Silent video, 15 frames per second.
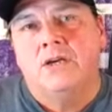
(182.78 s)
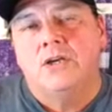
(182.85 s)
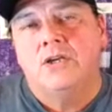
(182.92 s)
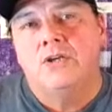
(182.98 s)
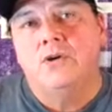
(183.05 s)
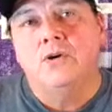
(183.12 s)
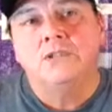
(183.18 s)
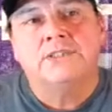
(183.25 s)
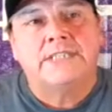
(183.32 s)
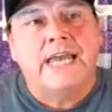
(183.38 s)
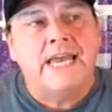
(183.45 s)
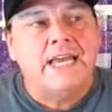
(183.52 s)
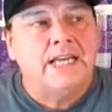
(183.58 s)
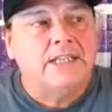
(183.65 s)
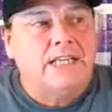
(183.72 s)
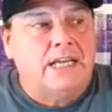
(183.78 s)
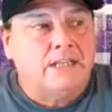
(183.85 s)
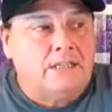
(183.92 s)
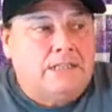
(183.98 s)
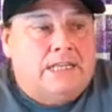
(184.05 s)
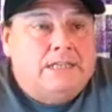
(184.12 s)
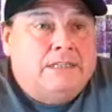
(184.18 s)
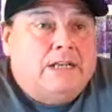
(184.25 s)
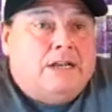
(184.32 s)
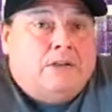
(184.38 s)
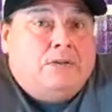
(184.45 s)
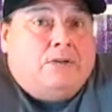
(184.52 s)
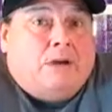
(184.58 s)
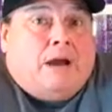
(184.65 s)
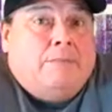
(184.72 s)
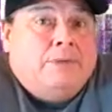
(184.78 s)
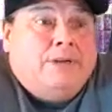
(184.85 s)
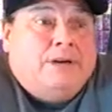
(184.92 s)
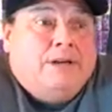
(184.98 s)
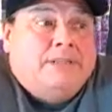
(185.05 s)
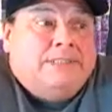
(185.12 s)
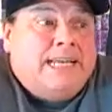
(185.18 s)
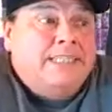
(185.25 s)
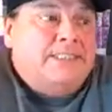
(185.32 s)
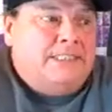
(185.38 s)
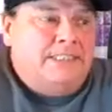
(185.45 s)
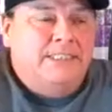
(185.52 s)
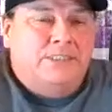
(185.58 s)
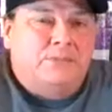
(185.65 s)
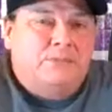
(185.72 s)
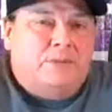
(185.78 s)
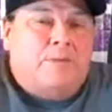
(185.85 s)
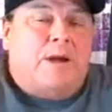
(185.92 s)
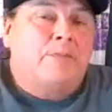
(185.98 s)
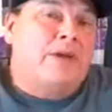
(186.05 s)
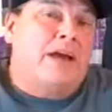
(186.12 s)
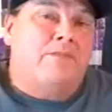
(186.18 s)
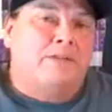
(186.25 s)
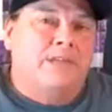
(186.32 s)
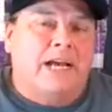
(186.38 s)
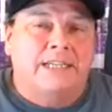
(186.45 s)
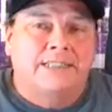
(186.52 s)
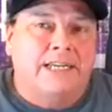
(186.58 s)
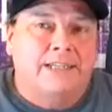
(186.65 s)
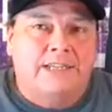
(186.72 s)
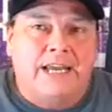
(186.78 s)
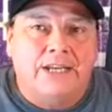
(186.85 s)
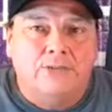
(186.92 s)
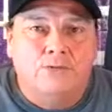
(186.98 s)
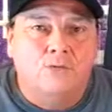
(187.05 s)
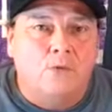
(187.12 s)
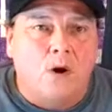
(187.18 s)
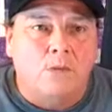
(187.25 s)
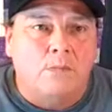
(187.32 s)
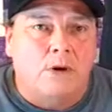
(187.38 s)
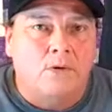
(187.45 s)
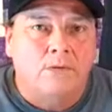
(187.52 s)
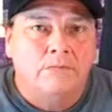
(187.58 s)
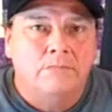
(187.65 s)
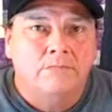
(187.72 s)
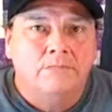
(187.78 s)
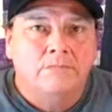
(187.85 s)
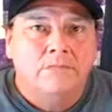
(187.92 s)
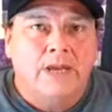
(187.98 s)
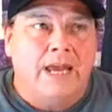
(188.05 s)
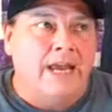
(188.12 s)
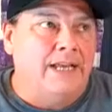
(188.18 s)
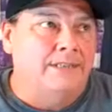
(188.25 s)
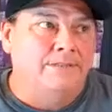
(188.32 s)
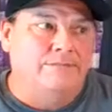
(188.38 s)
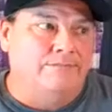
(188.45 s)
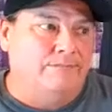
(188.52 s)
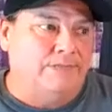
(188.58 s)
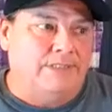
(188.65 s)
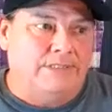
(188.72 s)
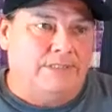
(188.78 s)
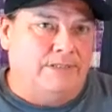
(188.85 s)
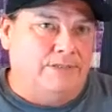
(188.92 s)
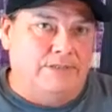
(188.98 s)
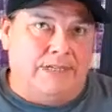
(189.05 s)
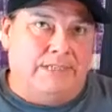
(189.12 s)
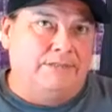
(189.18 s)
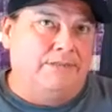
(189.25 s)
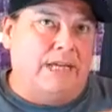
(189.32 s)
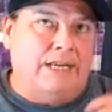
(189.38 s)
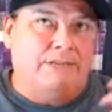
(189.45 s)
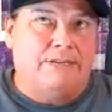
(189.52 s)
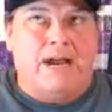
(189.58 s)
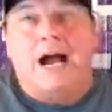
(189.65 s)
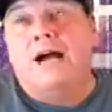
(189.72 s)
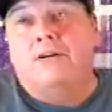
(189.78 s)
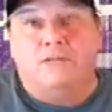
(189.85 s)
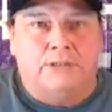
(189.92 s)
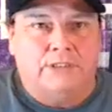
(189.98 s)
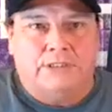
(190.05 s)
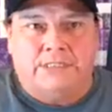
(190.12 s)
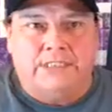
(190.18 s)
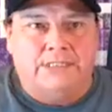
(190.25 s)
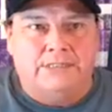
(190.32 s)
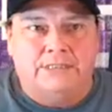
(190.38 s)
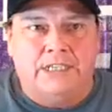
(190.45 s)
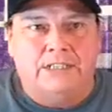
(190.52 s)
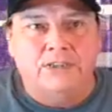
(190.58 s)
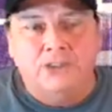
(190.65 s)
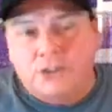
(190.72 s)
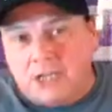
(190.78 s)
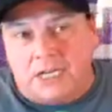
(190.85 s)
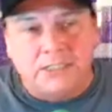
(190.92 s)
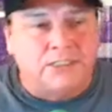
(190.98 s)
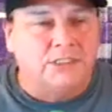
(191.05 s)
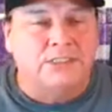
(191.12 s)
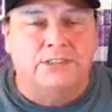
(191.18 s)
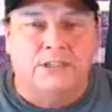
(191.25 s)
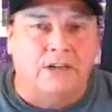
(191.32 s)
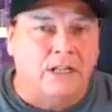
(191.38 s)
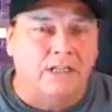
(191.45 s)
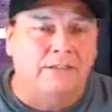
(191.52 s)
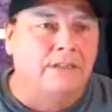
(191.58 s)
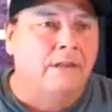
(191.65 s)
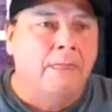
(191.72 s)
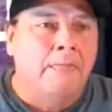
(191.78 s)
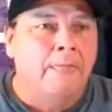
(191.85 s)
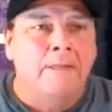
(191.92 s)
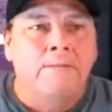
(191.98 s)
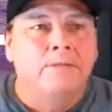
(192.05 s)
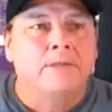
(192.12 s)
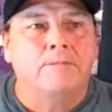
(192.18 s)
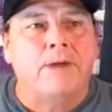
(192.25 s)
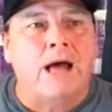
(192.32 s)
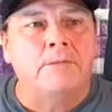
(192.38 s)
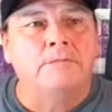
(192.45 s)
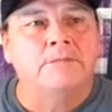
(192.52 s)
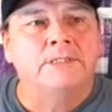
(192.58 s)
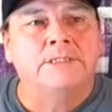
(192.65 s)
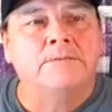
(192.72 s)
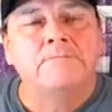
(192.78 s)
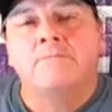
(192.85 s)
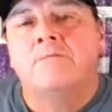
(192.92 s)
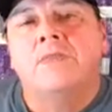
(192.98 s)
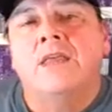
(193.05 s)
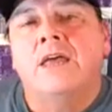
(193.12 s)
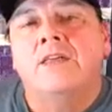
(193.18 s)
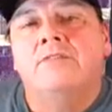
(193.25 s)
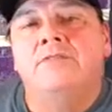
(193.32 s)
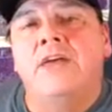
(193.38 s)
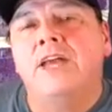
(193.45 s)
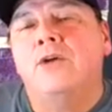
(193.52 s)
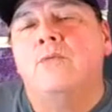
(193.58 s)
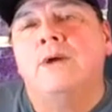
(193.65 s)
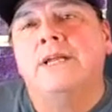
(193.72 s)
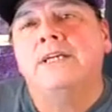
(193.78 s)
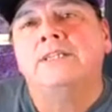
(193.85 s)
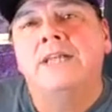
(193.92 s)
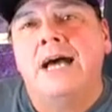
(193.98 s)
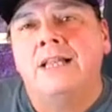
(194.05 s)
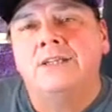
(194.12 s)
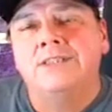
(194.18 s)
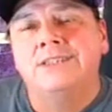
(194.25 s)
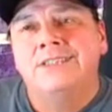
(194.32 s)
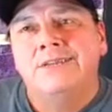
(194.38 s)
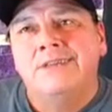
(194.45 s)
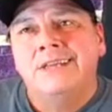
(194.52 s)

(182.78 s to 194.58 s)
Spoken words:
you're saying that you're essentially, and this is the problem we have with guys like Andrew Cuomo and, you know, and Congress and judges and all of that. The problem is they don't want to acknowledge